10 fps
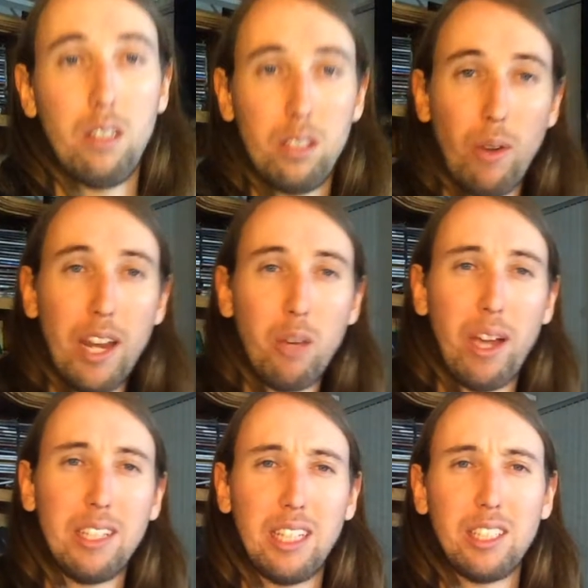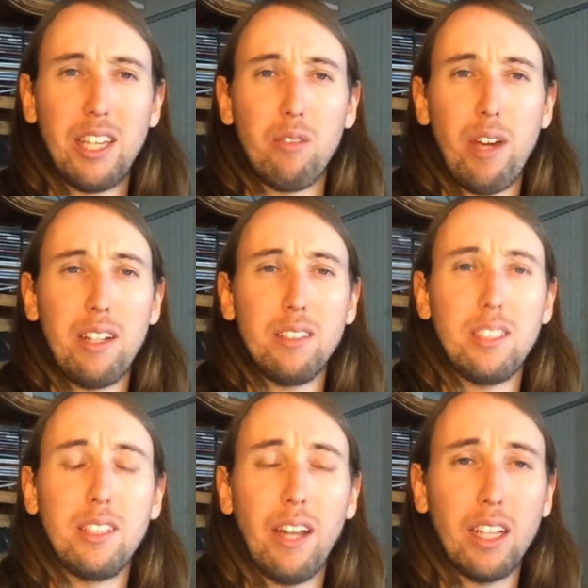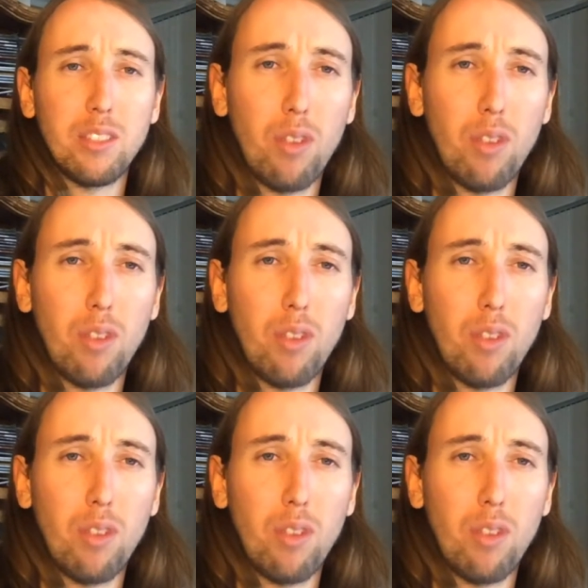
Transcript: So anyways, let's get right into today's